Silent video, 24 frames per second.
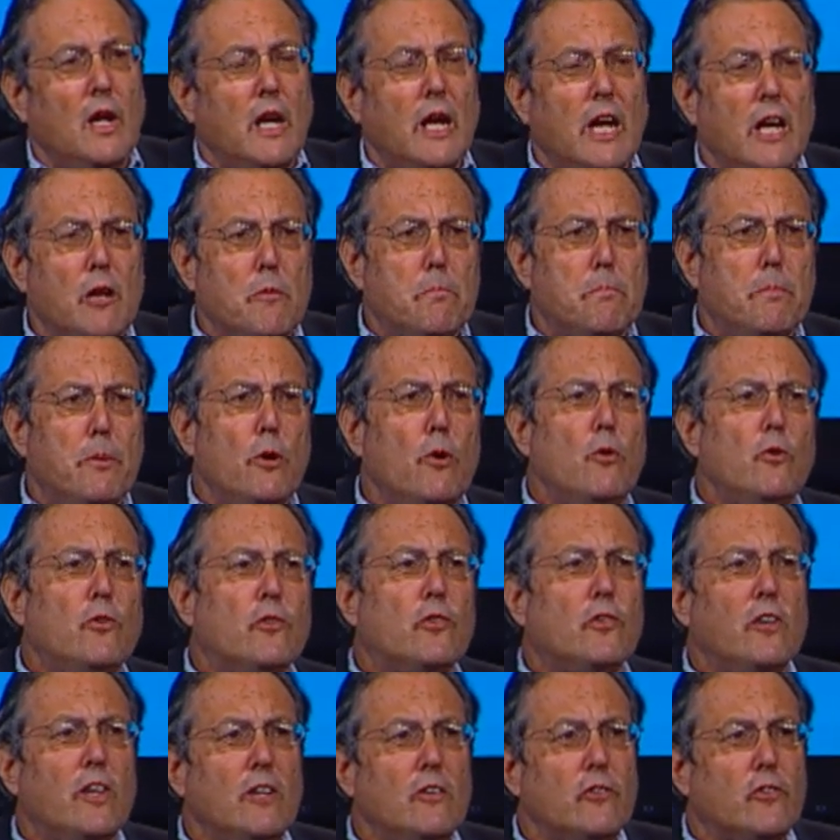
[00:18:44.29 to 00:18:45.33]
it
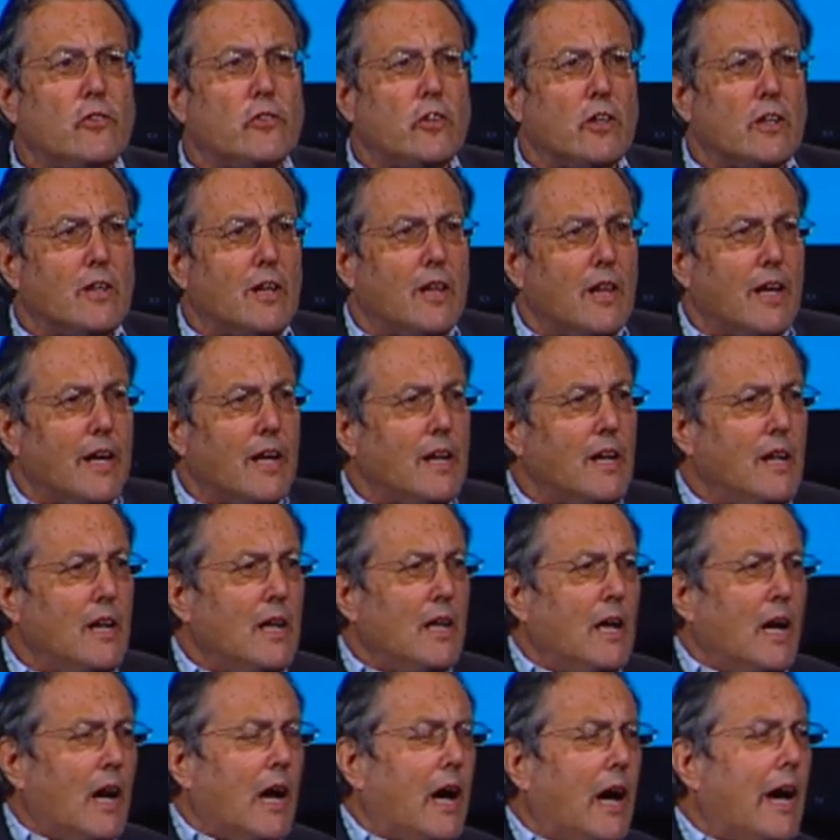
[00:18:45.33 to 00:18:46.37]
boots instantly,
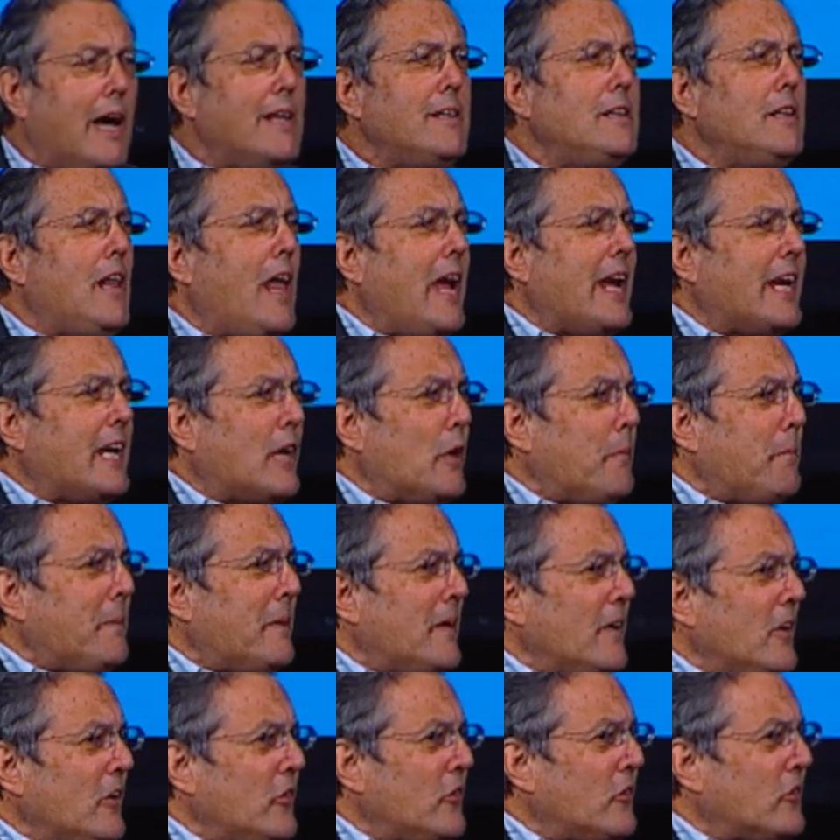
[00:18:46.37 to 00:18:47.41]
unlike a
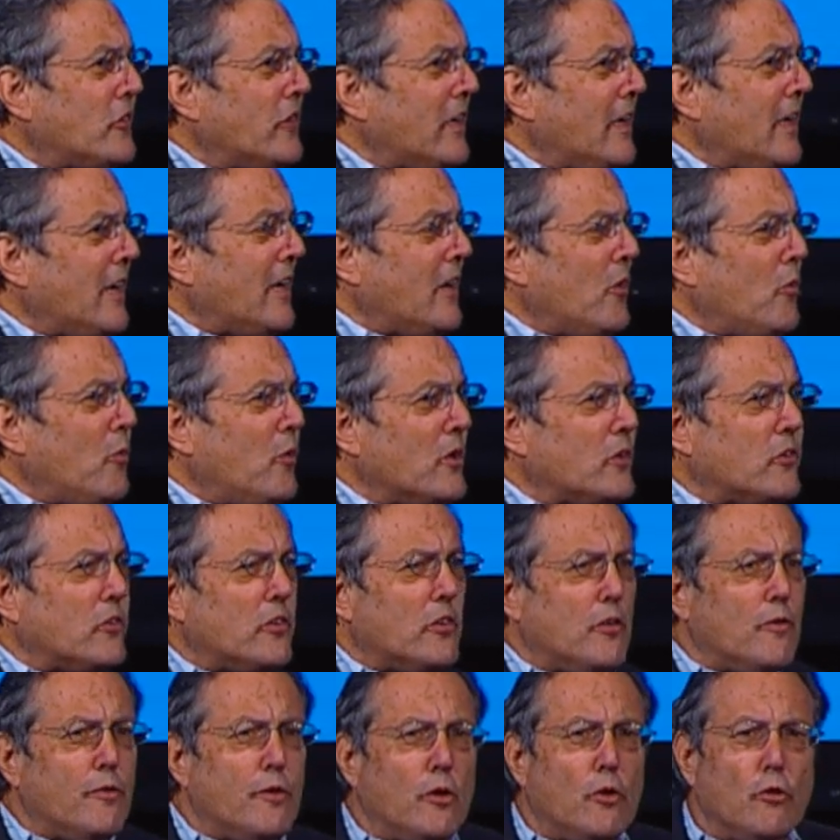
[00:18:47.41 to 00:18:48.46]
PC, which
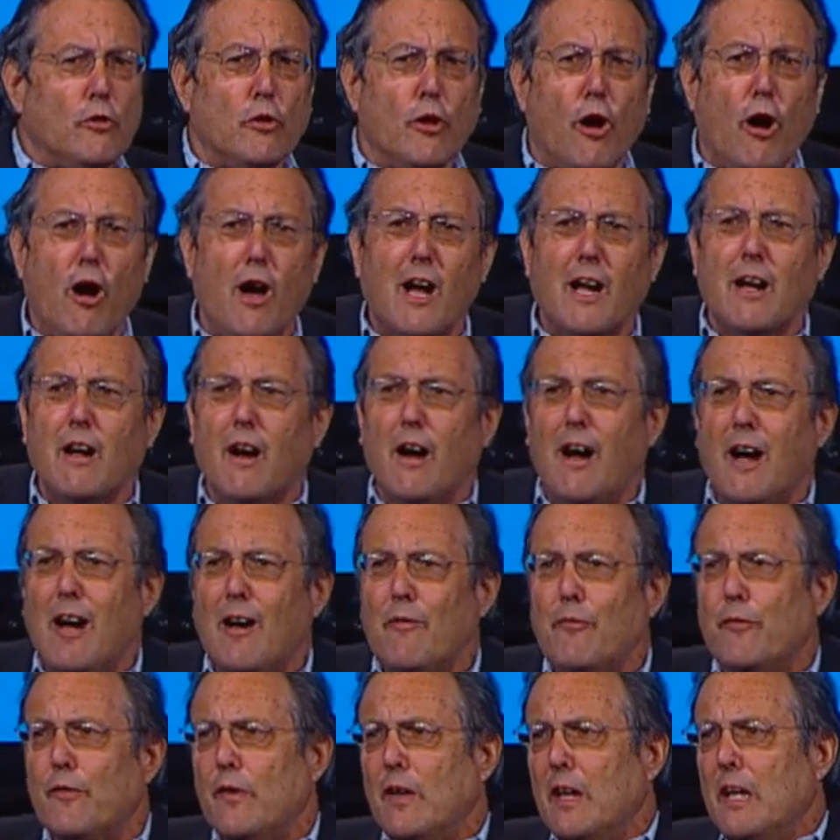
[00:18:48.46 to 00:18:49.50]
if you log
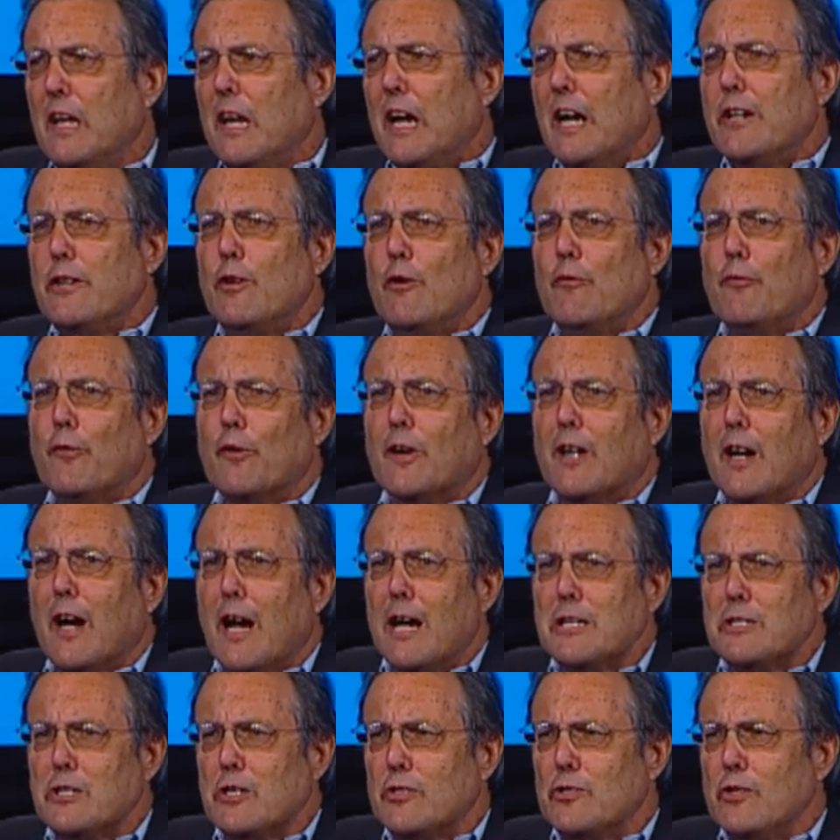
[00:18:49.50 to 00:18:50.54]
off and you
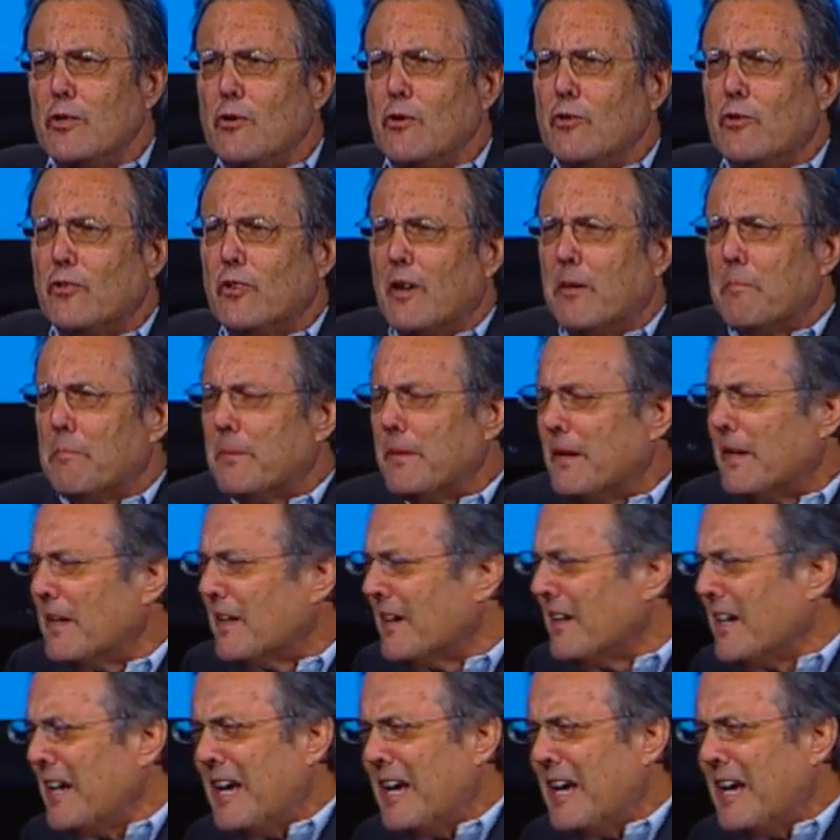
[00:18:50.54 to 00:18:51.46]
forgot to do something, you